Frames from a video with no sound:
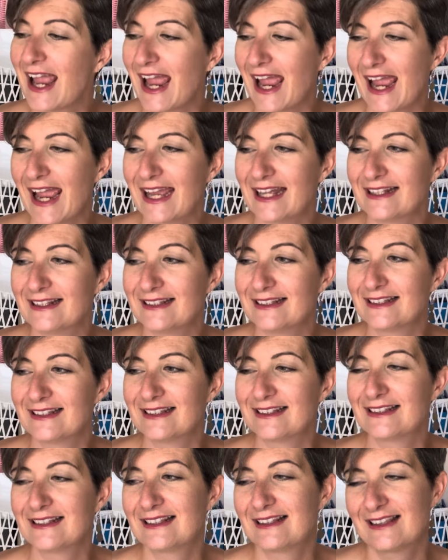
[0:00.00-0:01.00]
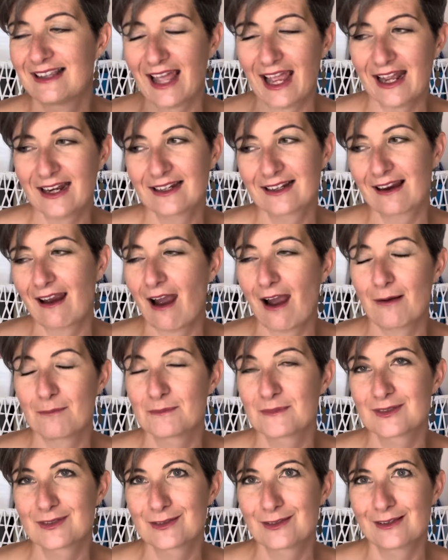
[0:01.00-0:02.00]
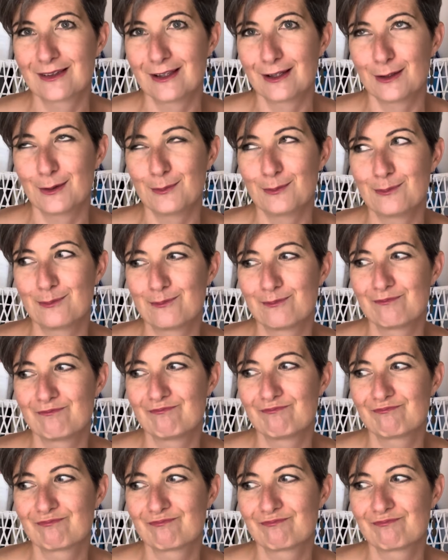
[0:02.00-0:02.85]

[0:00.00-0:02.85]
And then comes the mm,